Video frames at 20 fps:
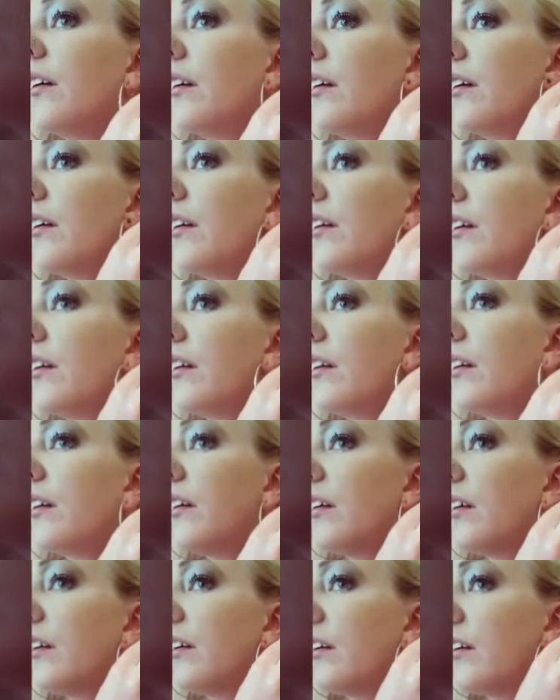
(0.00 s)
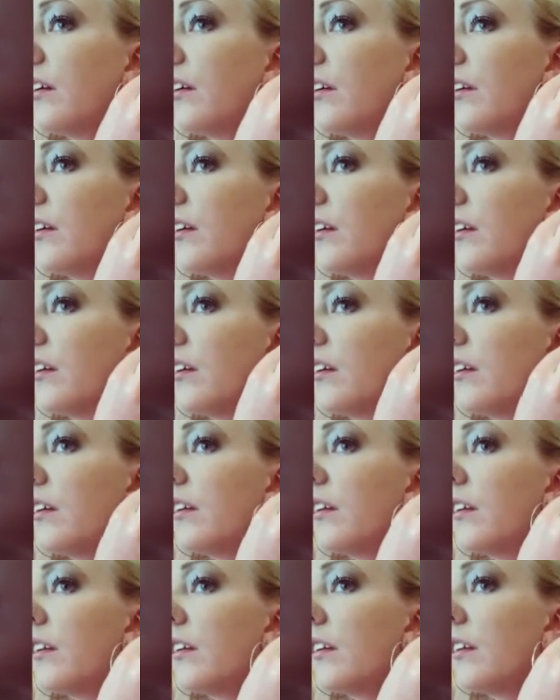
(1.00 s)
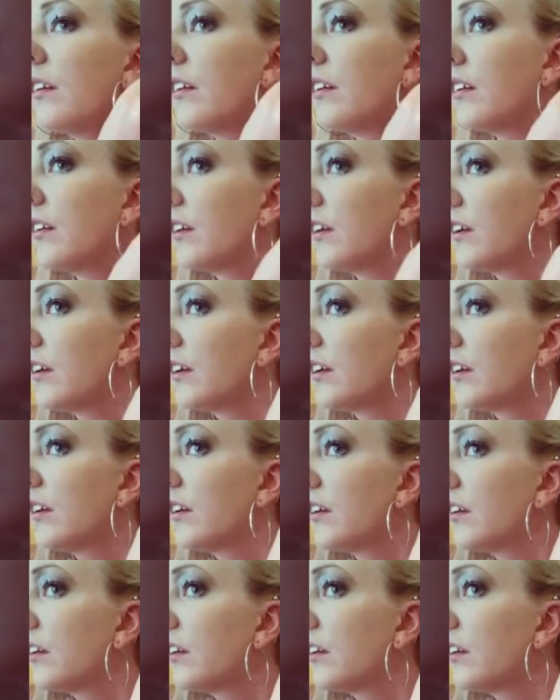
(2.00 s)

(no one is talking)